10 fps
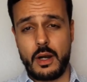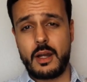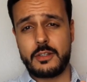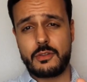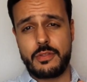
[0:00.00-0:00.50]

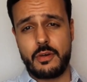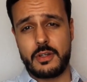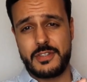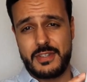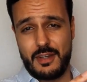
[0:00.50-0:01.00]
are your
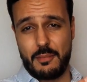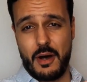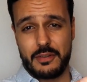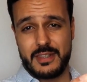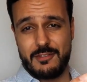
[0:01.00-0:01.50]
thoughts
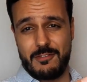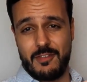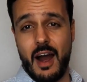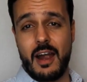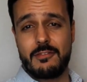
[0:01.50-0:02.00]
about
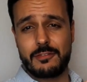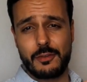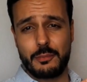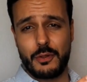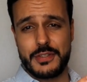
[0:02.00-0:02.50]
5
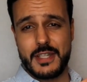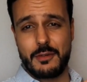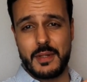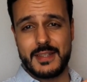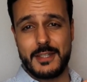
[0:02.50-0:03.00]
from
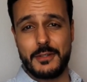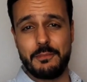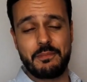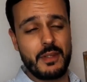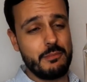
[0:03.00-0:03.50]
Rosendo
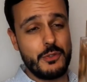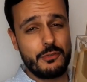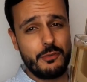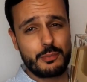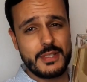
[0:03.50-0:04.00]
Mateu?
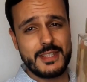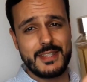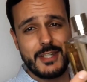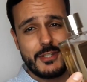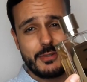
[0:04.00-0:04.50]
Beautiful
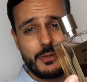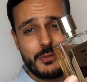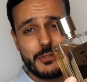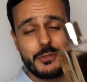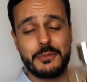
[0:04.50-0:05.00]
presentation
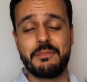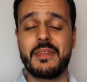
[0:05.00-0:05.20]
also.